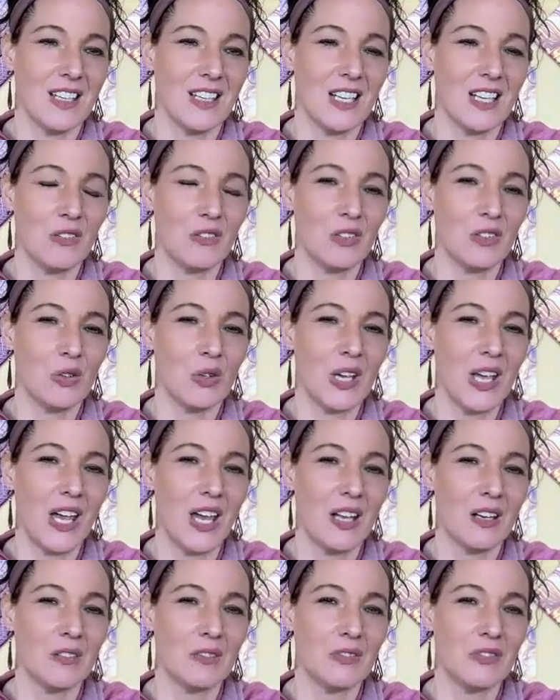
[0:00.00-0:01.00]
And if you
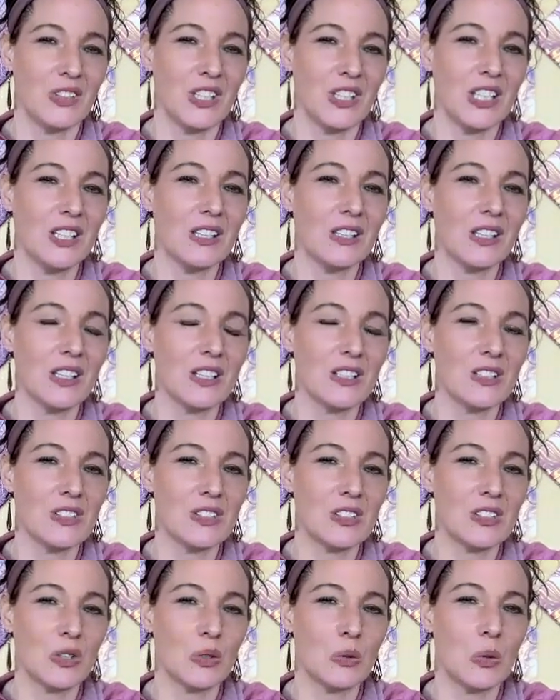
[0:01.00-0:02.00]
can, feel
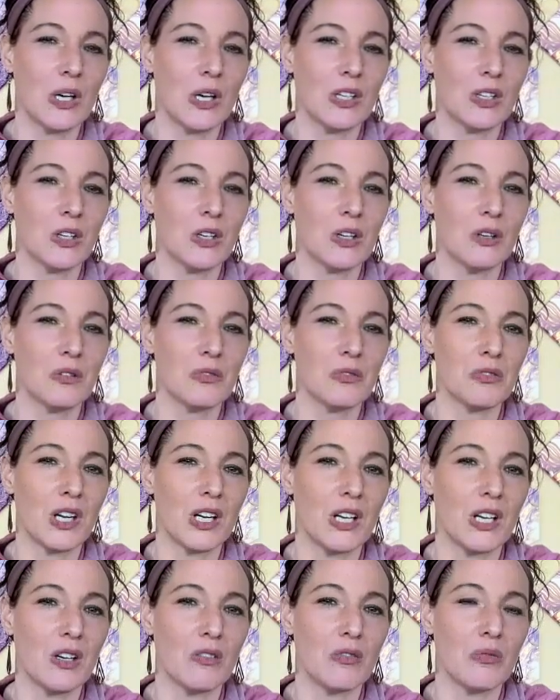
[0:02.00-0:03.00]
into what you're
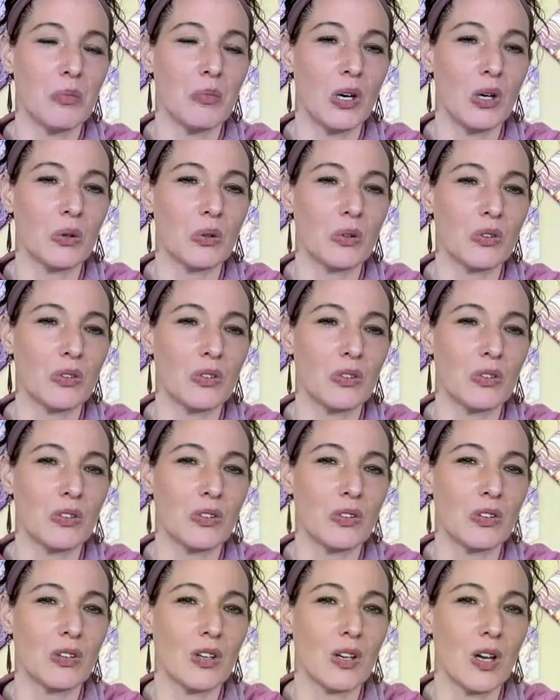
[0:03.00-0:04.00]
afraid of
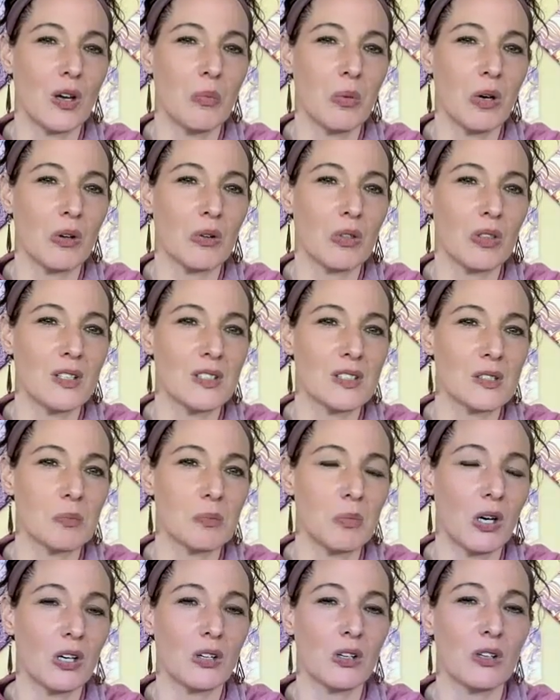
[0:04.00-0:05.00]
most about this
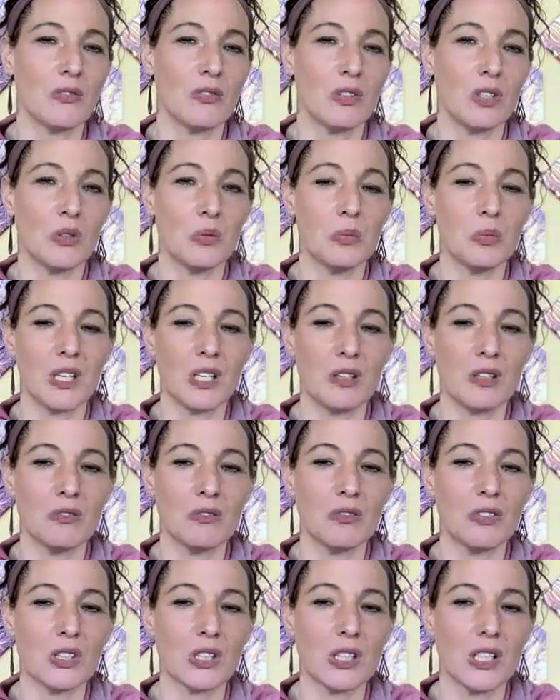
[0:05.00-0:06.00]
part of you being
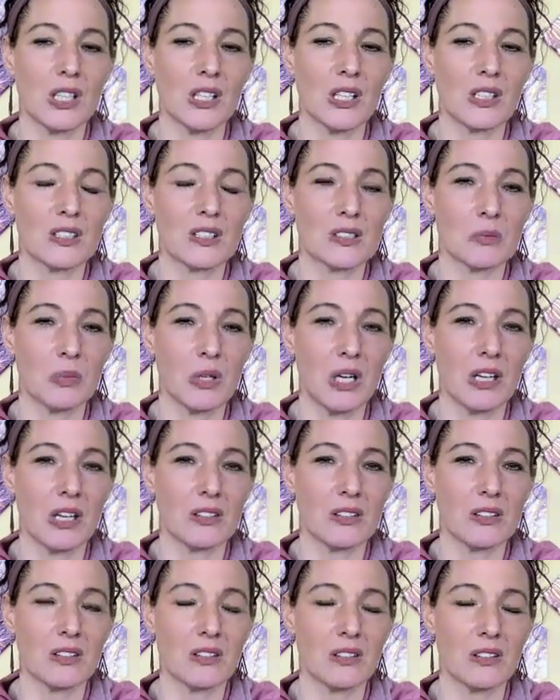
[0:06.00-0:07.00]
fully
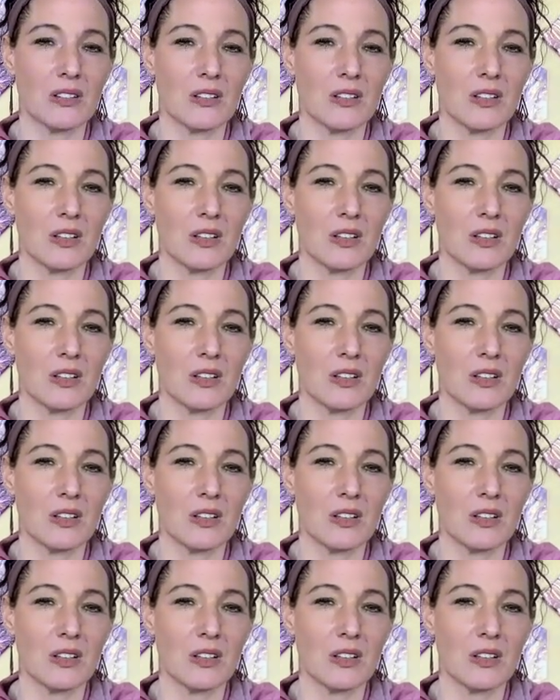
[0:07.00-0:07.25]
expressed.